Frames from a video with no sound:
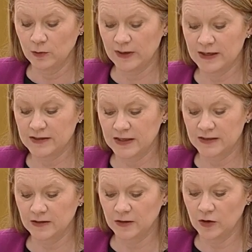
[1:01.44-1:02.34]
were
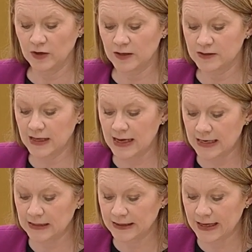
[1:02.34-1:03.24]
accessing the UCAS
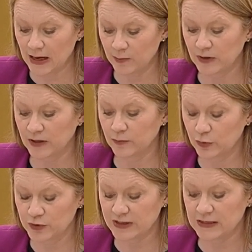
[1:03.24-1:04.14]
early applicant
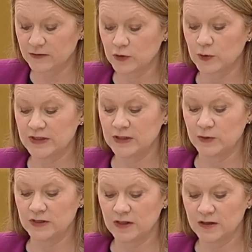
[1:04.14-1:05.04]
process for
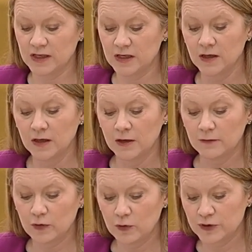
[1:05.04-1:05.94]
2023
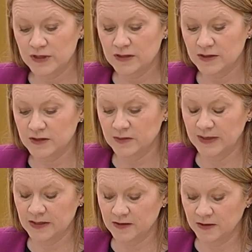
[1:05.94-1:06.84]
for courses such as
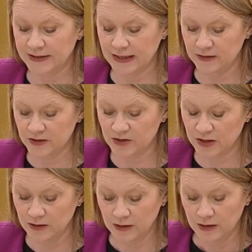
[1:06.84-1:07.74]
medicine or
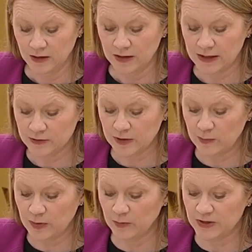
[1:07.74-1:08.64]
dentistry. The
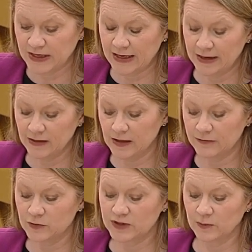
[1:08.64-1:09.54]
SQA published a
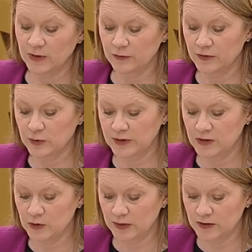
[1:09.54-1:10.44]
high-level summary of the
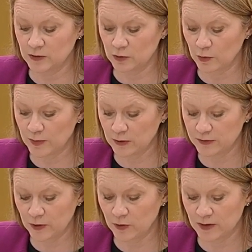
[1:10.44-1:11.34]
2022
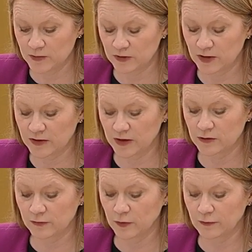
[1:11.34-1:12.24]
appeals outcomes on the
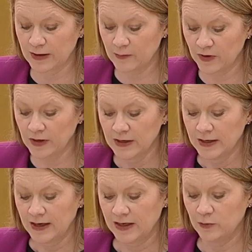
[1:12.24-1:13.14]
3rd of November,
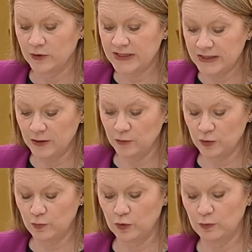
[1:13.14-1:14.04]
and a more detailed
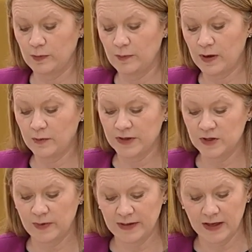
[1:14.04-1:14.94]
report will be
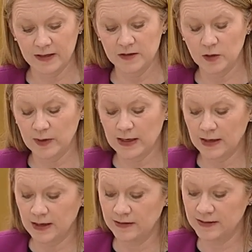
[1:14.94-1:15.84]
published by the
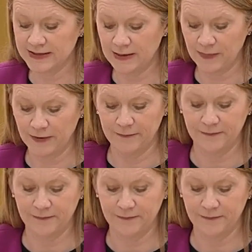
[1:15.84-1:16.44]
SQA in December.